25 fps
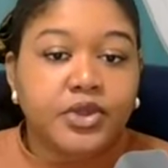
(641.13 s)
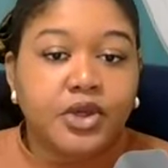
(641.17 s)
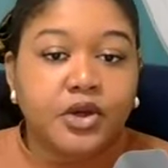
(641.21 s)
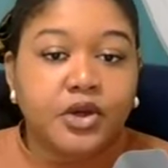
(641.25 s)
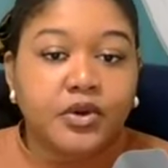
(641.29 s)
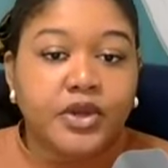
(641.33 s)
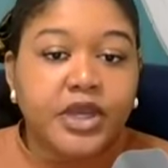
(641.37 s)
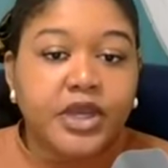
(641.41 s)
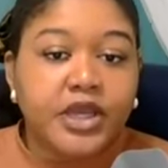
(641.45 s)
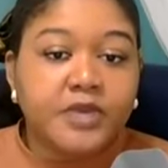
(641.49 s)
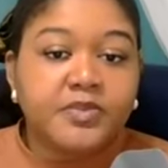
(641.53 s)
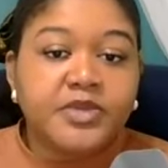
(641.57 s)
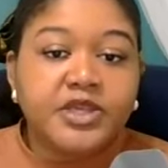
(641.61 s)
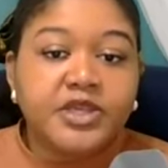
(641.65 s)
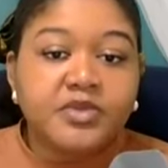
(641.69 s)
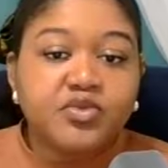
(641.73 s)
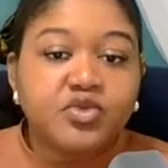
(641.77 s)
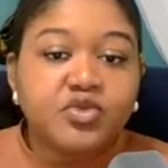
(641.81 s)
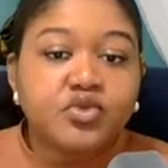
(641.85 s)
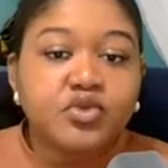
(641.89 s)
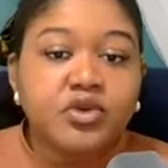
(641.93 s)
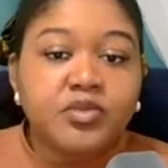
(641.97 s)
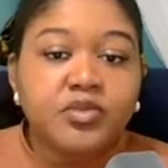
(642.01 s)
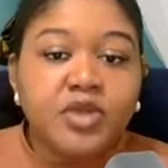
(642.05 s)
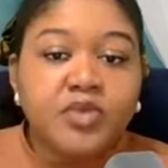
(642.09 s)
Okay.
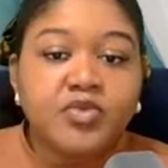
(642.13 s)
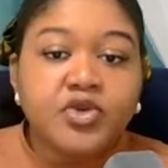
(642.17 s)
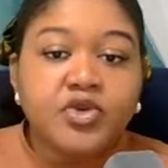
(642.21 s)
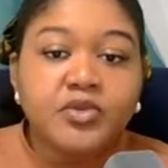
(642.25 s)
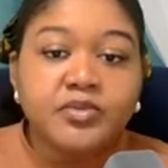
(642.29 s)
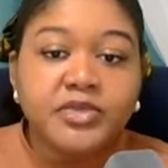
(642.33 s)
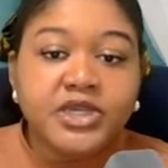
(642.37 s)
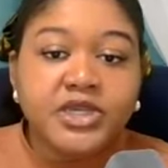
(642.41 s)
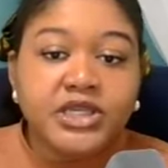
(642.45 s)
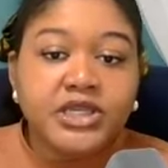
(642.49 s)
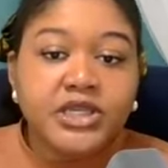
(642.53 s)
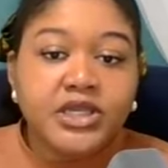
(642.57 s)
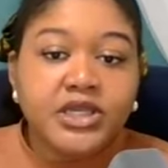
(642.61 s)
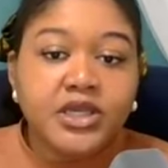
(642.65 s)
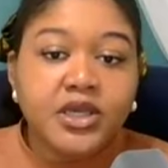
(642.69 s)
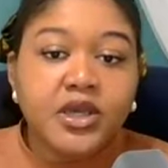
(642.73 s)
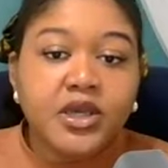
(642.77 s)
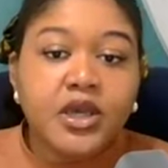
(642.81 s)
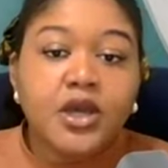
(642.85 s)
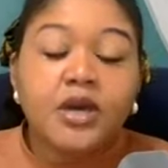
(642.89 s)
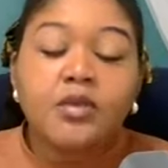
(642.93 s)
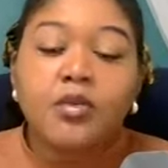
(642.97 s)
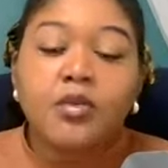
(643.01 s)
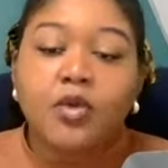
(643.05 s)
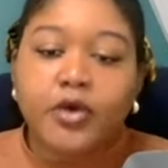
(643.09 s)
People remember meaning
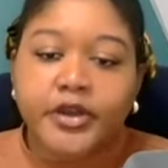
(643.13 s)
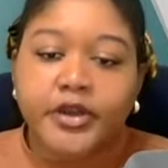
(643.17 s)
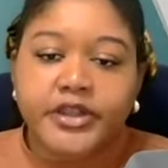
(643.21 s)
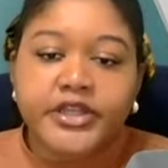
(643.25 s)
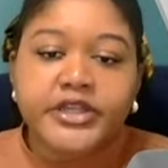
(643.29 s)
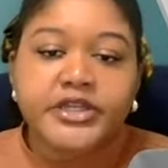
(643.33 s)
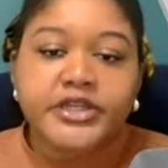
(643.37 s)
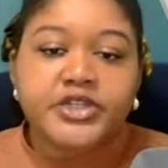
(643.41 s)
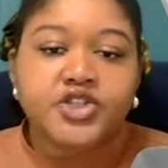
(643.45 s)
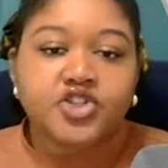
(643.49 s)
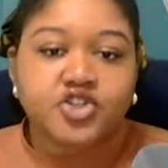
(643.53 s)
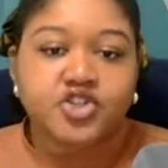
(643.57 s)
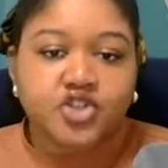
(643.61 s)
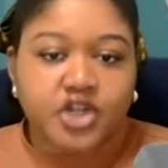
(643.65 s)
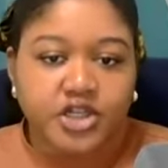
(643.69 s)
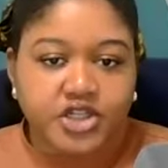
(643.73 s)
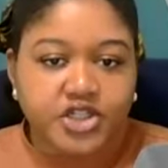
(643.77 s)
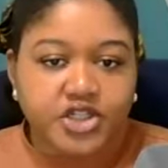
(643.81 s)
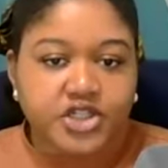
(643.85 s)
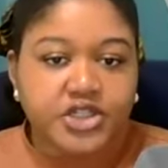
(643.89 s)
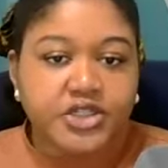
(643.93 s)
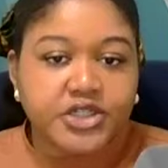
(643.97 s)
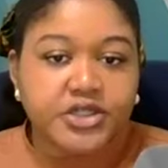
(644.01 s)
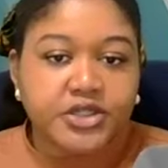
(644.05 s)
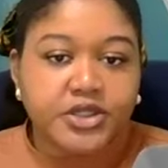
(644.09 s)
more than
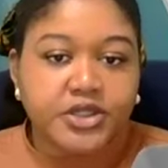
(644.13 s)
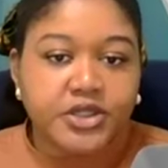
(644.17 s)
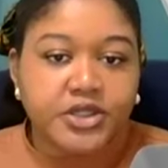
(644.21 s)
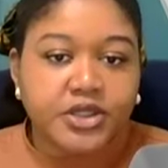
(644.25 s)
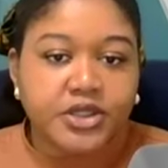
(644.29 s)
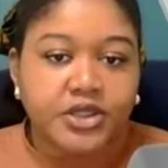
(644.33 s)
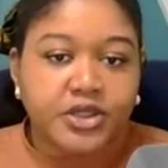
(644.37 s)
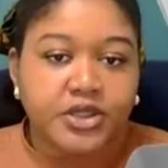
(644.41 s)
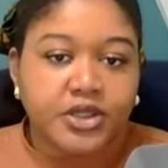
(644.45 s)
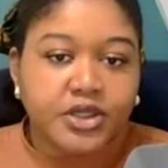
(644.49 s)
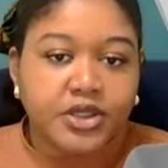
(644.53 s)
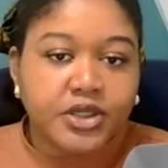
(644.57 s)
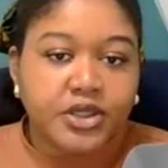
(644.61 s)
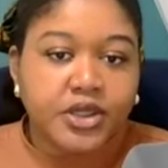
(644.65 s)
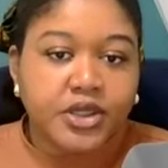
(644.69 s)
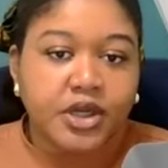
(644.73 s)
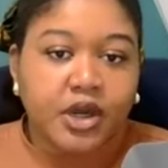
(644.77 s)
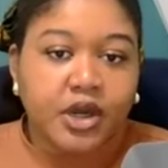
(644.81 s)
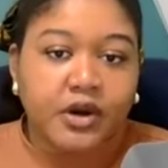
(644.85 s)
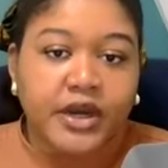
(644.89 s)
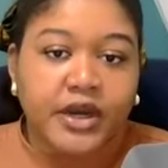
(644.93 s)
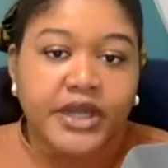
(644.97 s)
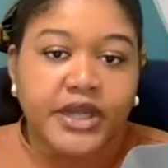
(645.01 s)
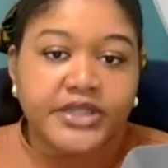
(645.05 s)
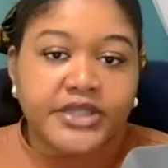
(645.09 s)
instruction.
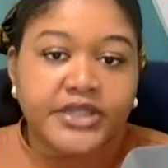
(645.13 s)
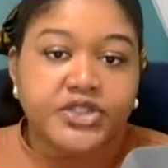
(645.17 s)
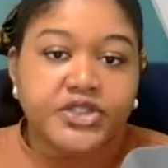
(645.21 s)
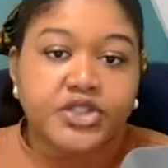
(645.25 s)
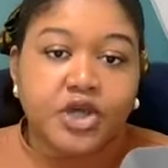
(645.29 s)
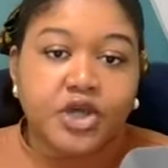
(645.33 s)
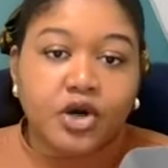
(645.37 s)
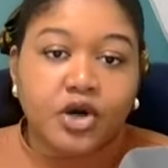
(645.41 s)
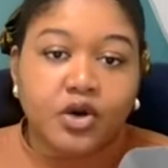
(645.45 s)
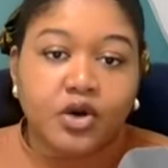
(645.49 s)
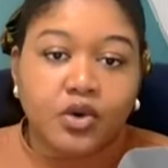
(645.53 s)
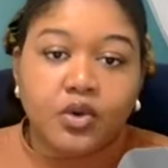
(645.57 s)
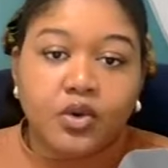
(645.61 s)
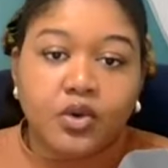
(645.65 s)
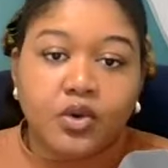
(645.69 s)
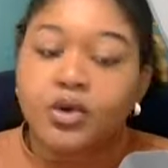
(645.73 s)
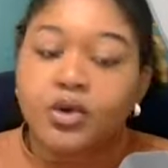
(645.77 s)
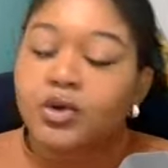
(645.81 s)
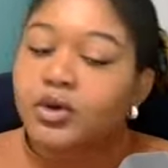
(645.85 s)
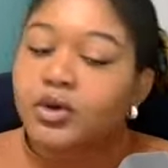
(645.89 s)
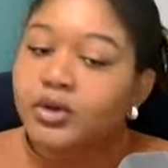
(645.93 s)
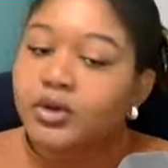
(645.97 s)
All right. So